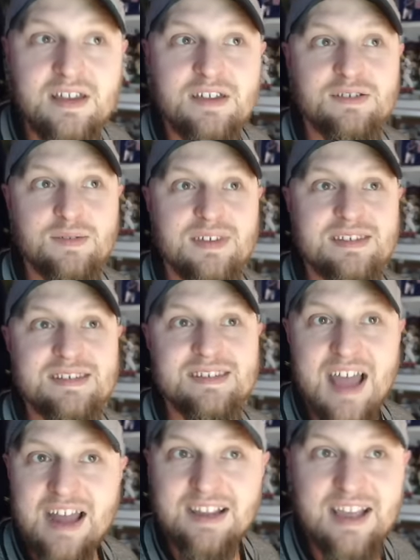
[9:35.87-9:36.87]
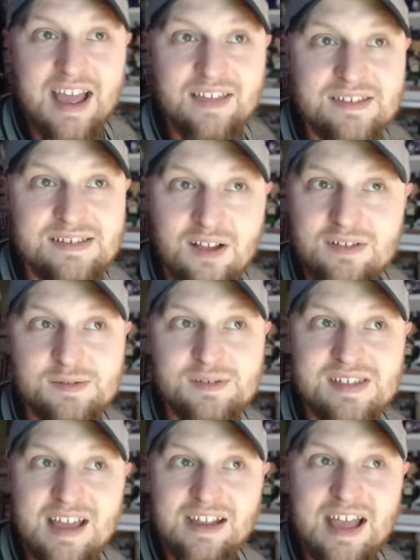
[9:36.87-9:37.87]
So this is not a guy. This also is
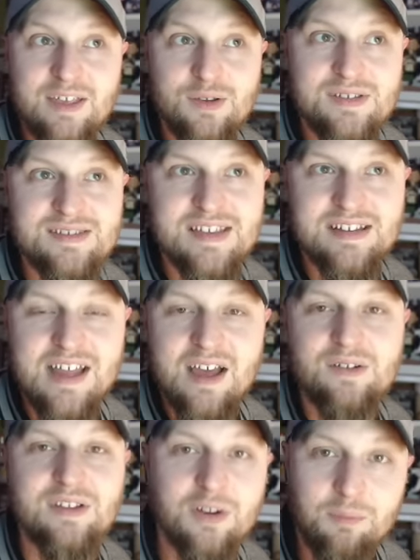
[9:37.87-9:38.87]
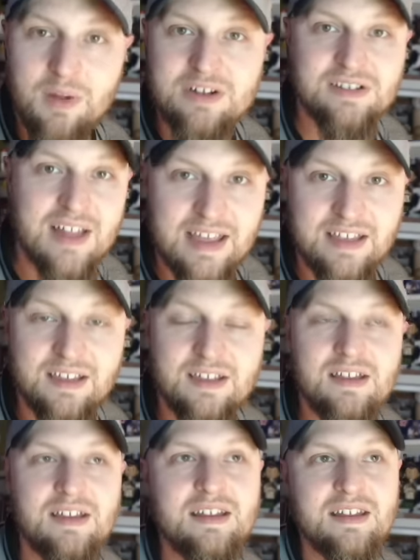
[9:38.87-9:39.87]
not a guy you can send down. You know, much like
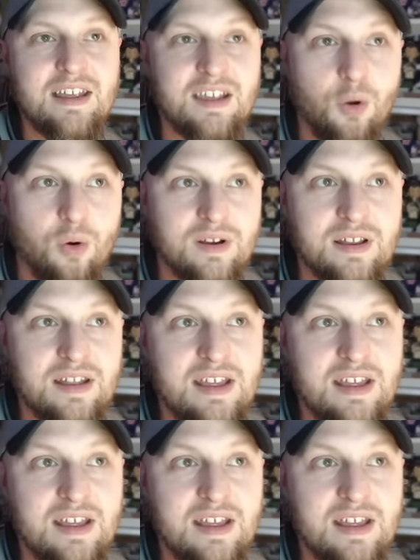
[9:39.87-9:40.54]
Nick Gordon.